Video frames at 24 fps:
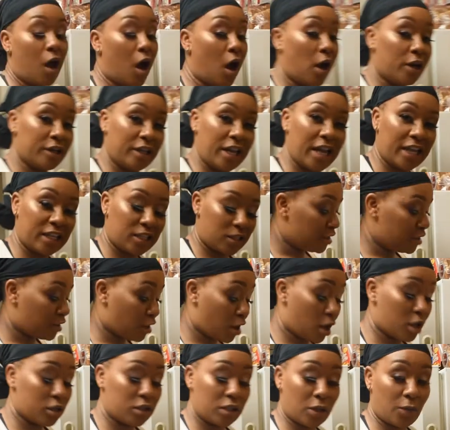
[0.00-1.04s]
Our next
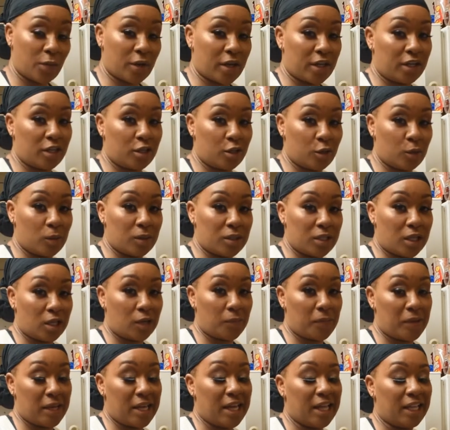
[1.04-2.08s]
sauce that we're gonna do is
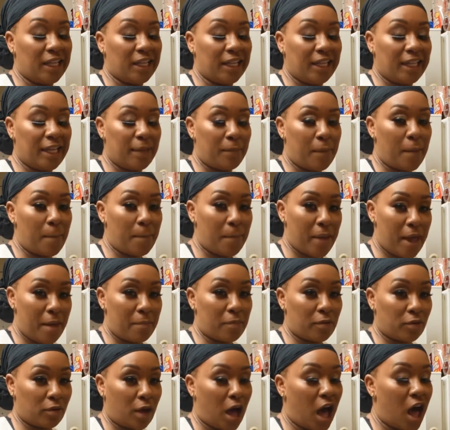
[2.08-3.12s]
gonna be lemon
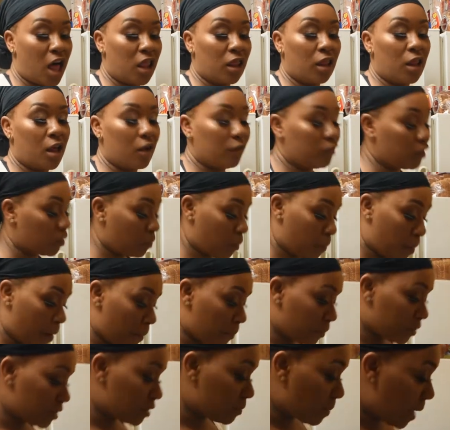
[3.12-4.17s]
pepper. I love lemon
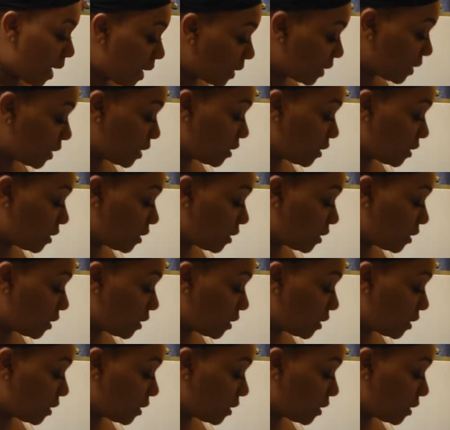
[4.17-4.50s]
pepper, it's mad